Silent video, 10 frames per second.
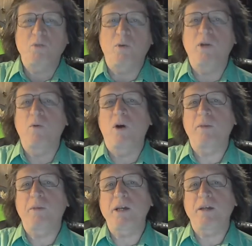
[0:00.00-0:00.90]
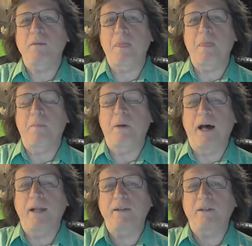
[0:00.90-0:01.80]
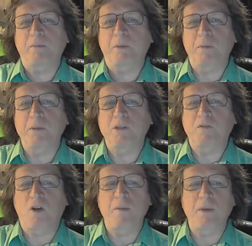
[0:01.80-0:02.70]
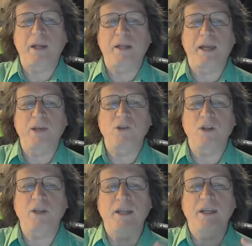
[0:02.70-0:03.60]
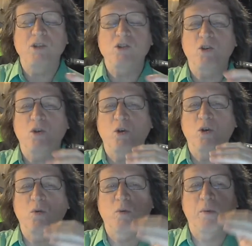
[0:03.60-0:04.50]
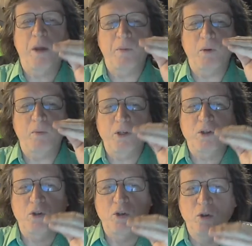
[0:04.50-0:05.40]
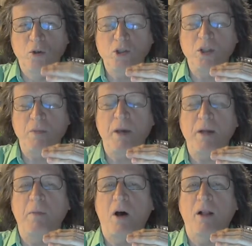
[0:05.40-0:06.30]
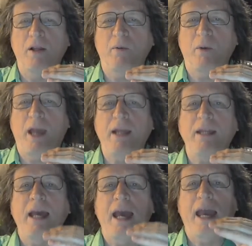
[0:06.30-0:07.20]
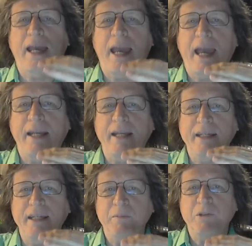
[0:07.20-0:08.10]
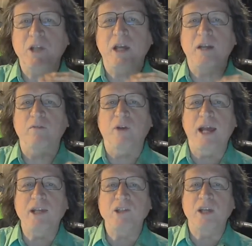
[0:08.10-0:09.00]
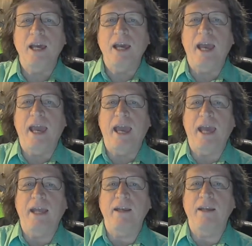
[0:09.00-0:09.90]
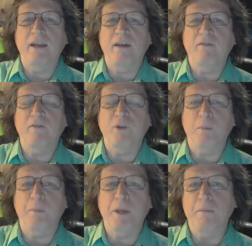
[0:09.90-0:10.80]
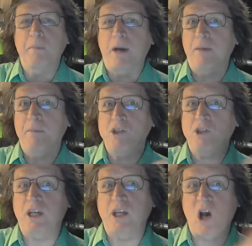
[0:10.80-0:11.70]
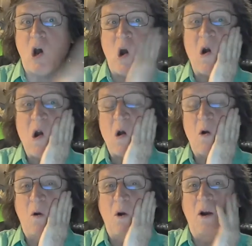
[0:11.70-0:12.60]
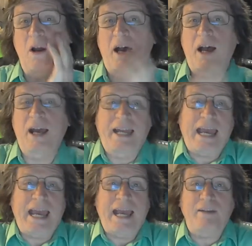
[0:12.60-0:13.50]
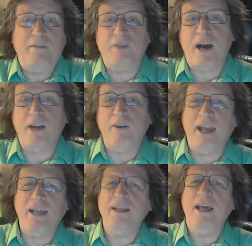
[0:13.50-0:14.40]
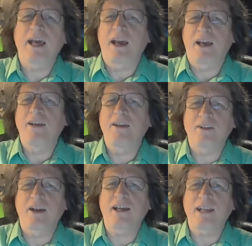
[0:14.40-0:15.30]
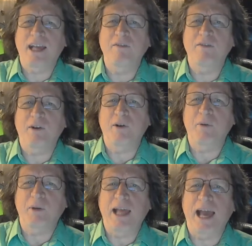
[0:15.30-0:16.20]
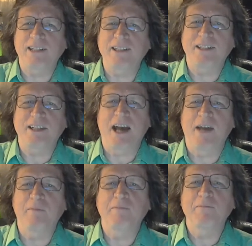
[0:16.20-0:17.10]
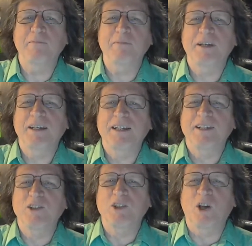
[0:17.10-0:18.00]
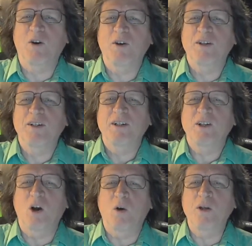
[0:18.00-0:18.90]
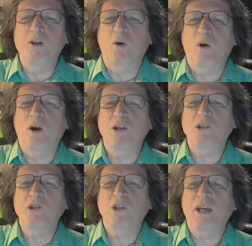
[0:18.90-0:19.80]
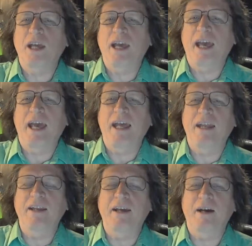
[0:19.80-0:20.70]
is where you want to be. But the purpose of our meditation is to, remember, reduce the metabolic rate and gain a deep state of rest. And if you're bitten by a mosquito or an ant, a fire ant, you're not going to have a very relaxing time. So go indoors and